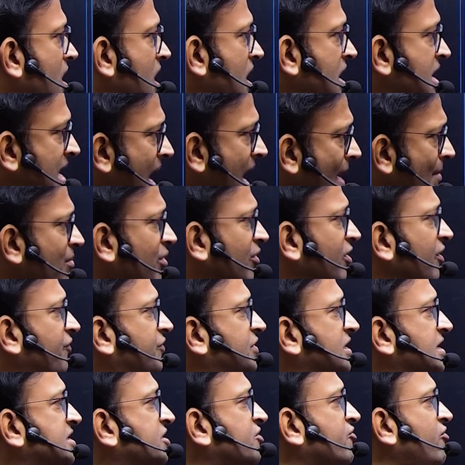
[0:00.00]
number of
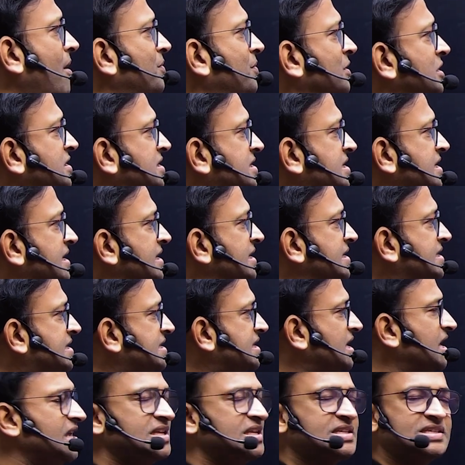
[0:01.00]
discrepancies,
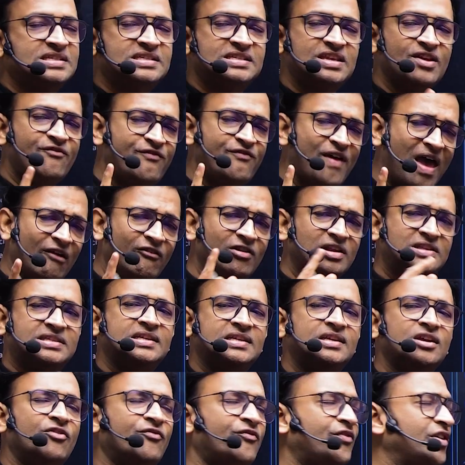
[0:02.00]
severity
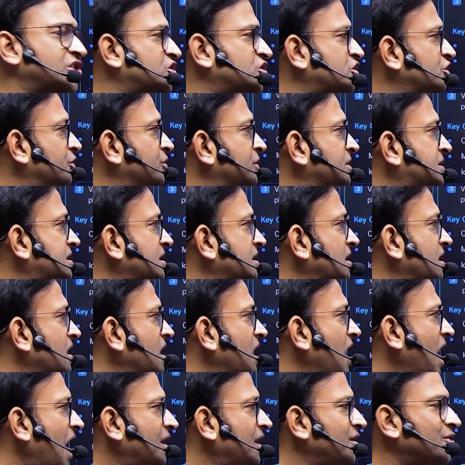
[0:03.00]
of issues,
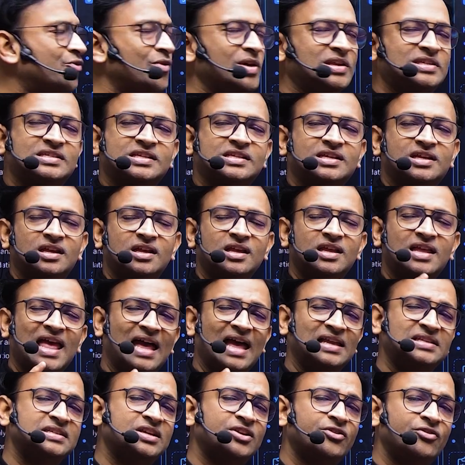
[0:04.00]
and risk
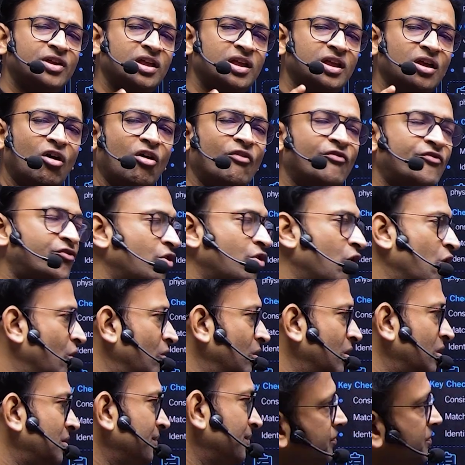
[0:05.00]
category of
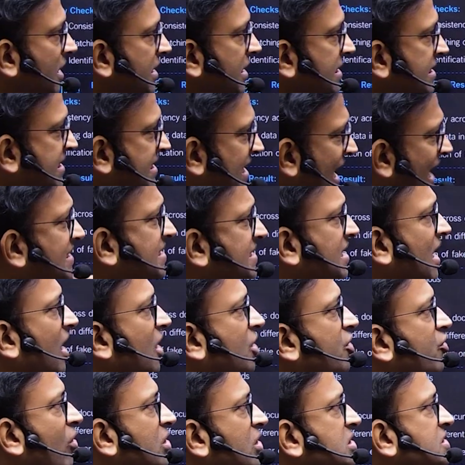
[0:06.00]
role. Data
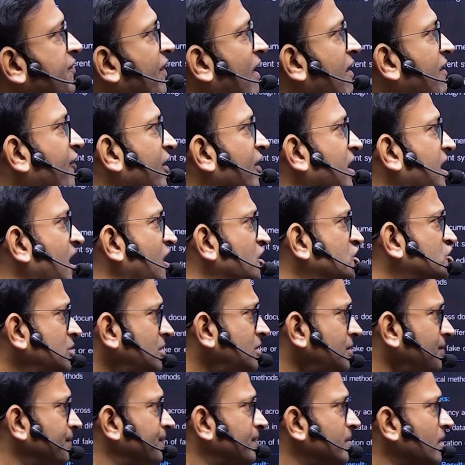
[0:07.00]
cross-verification.
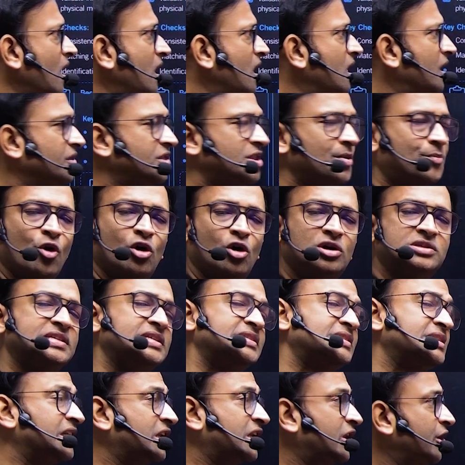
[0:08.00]
The process
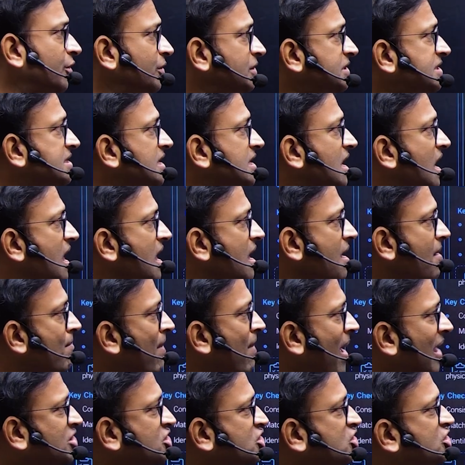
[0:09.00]
includes
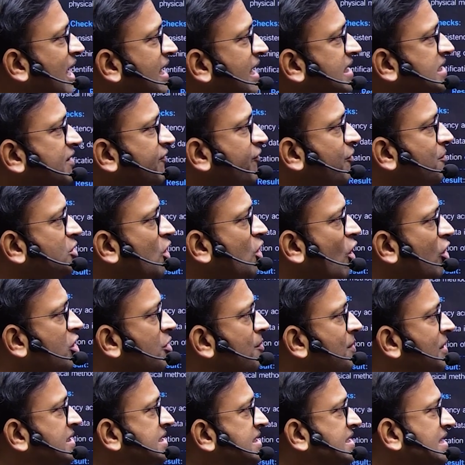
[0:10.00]
match data from
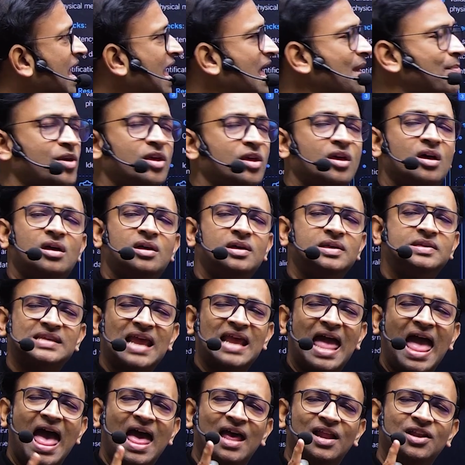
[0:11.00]
documents, APIs,
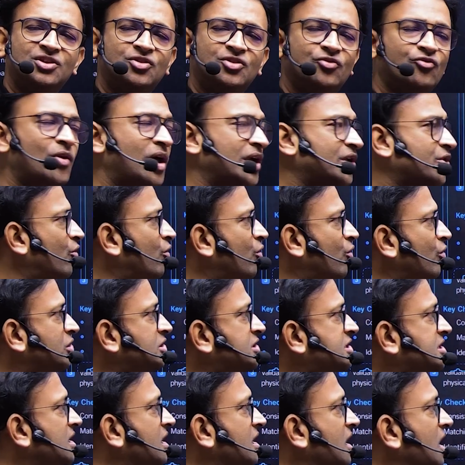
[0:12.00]
and
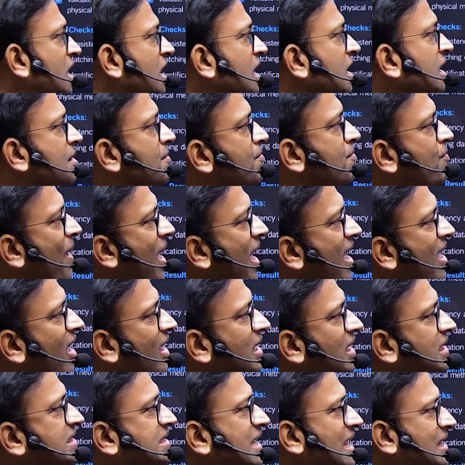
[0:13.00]
records, compare
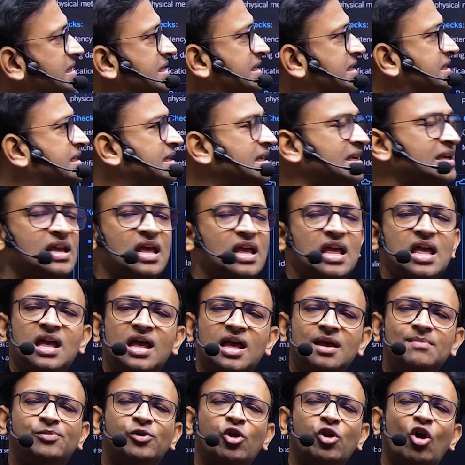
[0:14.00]
identity,
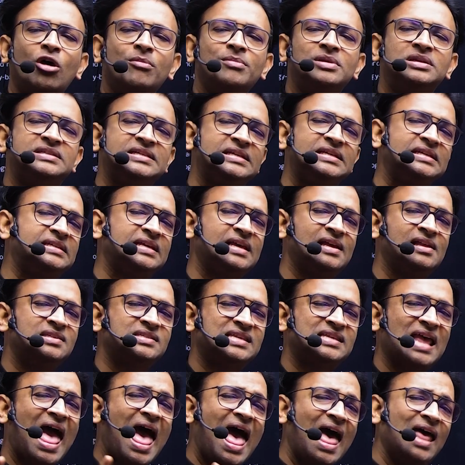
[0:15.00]
employment details,
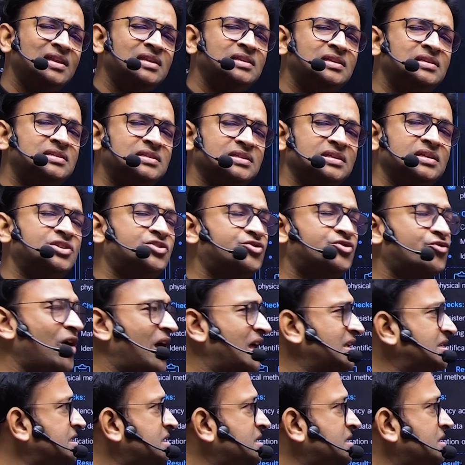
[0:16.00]
and
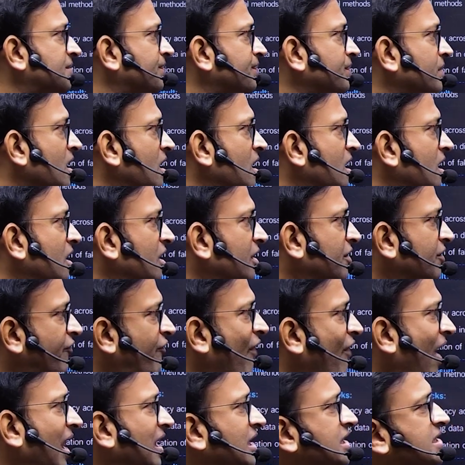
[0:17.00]
address,
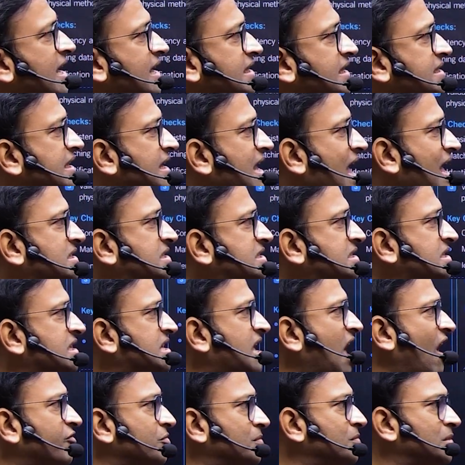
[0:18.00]
validate against
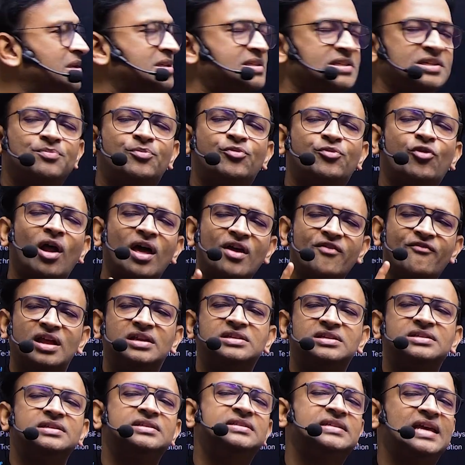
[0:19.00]
government and private
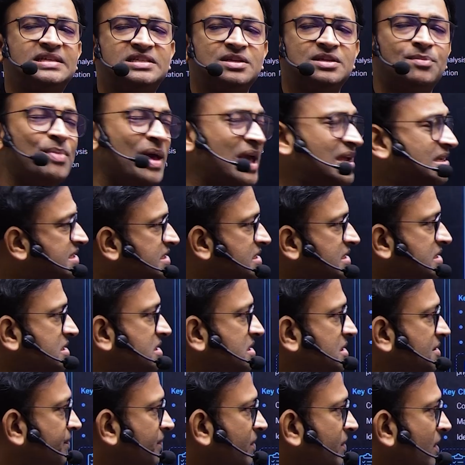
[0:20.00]
databases.
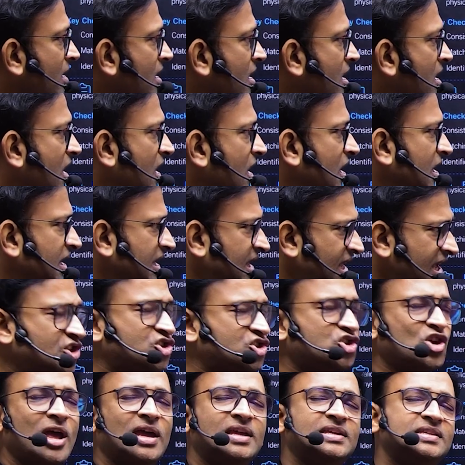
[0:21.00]
Key
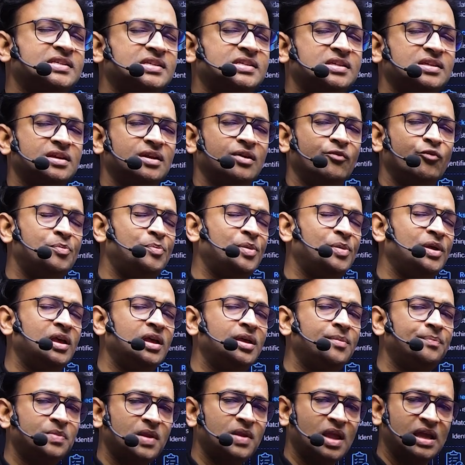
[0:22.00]
checks would be
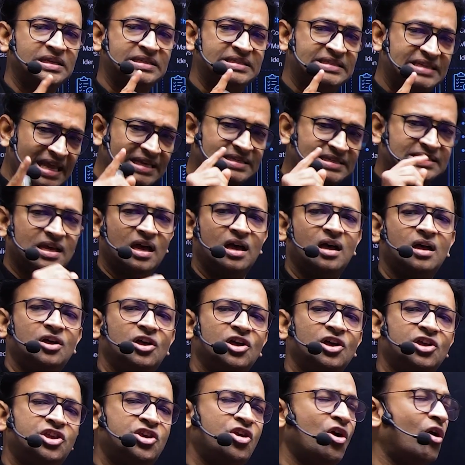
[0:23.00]
data
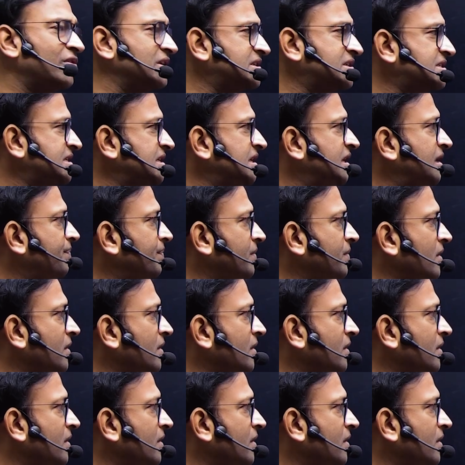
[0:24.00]
accuracy,